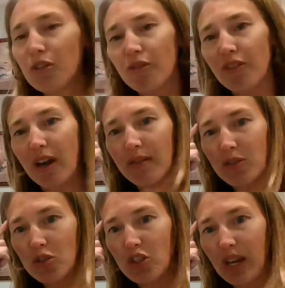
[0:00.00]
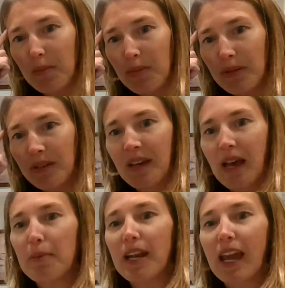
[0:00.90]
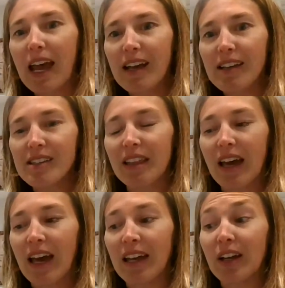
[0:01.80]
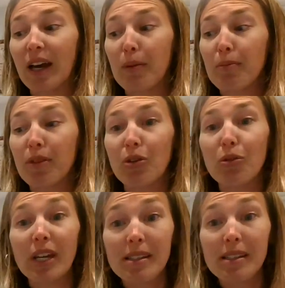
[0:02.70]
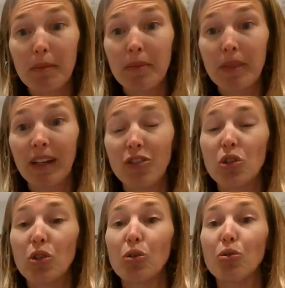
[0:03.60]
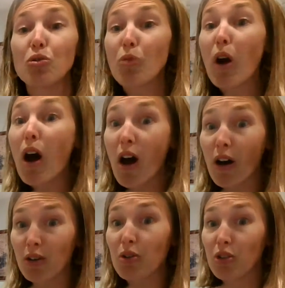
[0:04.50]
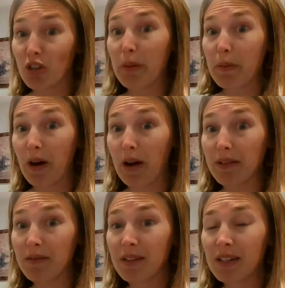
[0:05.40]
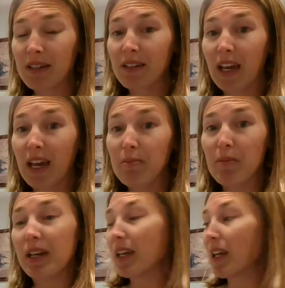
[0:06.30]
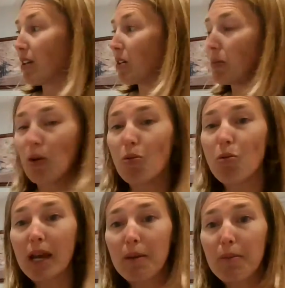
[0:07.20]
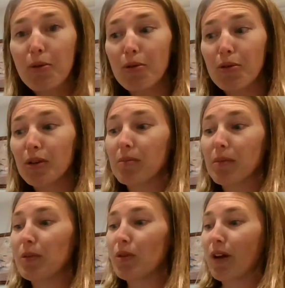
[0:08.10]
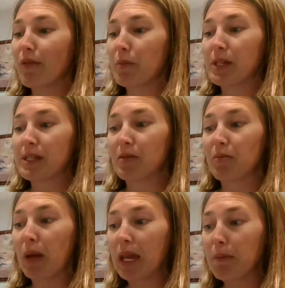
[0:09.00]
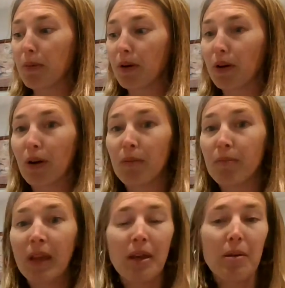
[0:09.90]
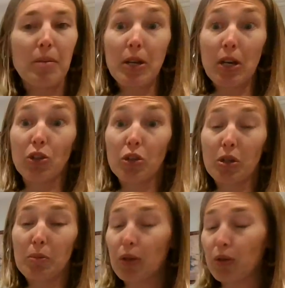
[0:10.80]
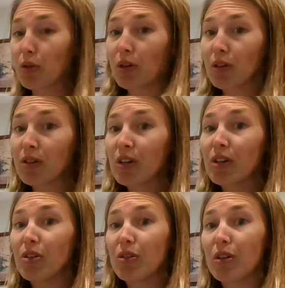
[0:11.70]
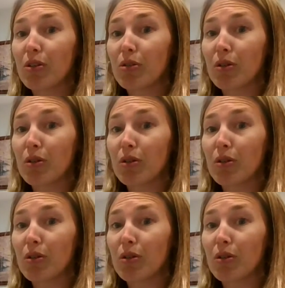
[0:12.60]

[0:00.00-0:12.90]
you've thought of your shape, I'm going to ask that you get something to draw your shape on. Okay? And again, it could be a whiteboard, maybe you have a piece of paper, maybe on your computer you can